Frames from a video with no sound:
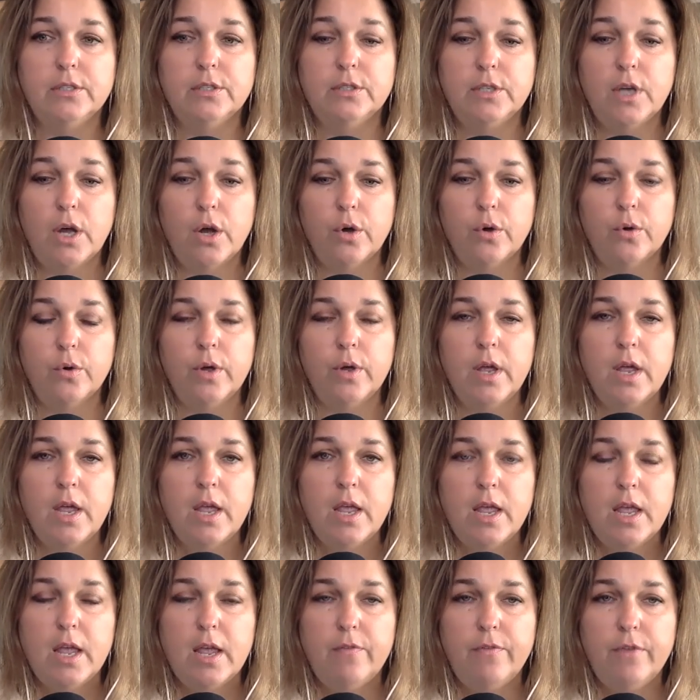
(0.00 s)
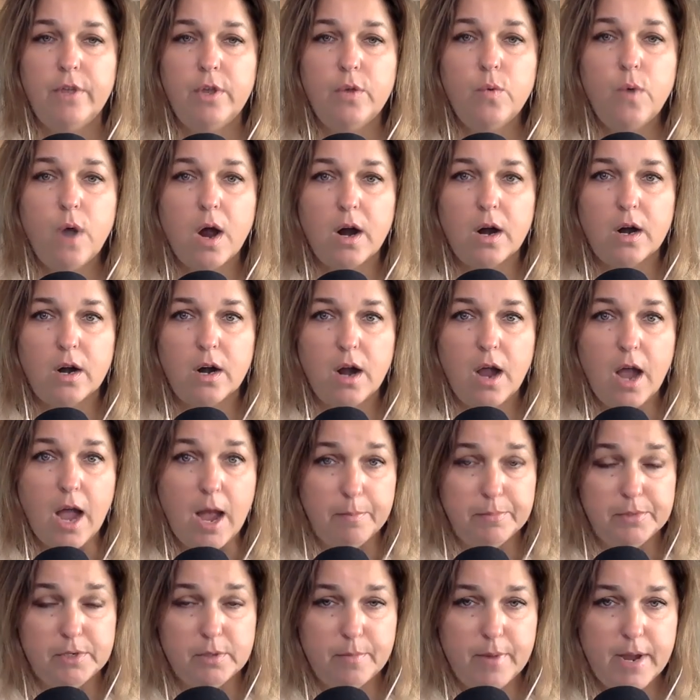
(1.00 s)
So if you are
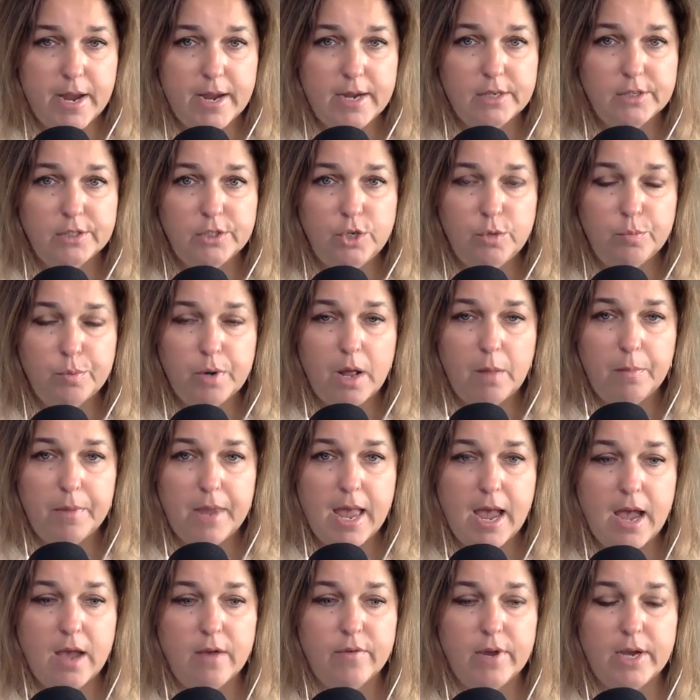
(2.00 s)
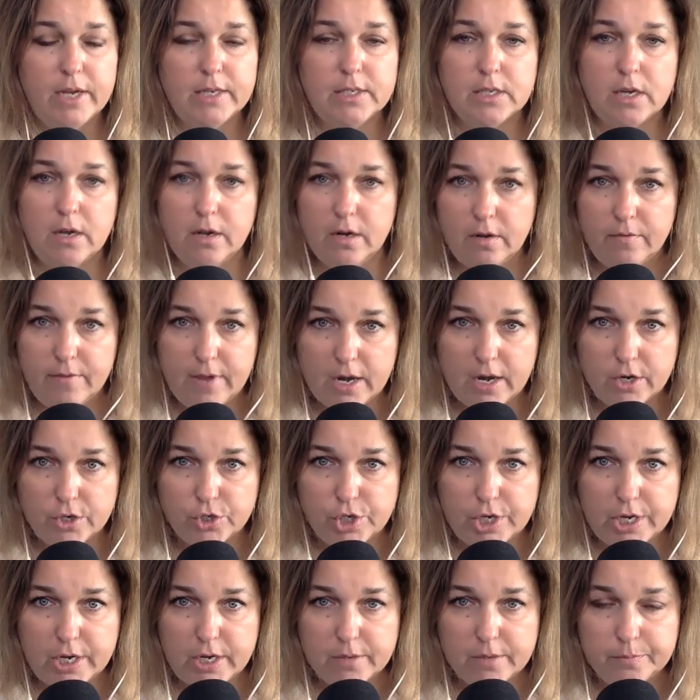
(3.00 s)
optimized, you probably have a ton of
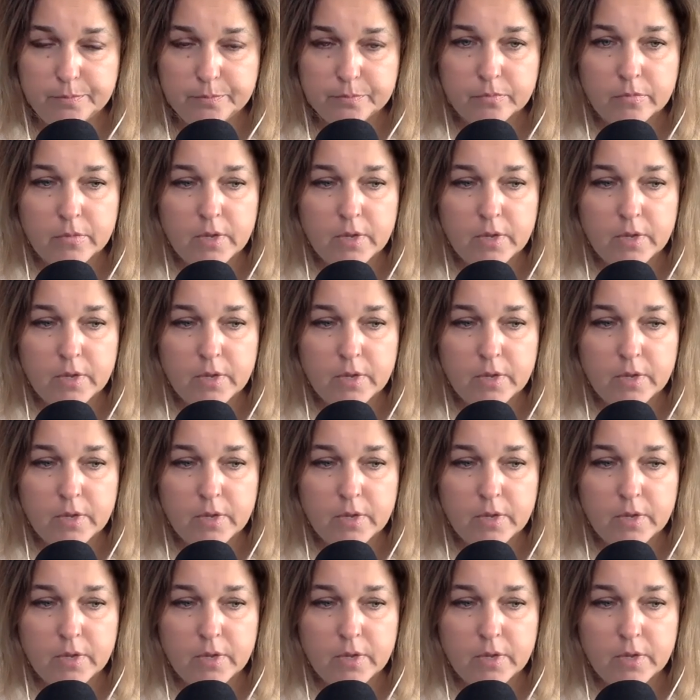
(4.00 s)
energy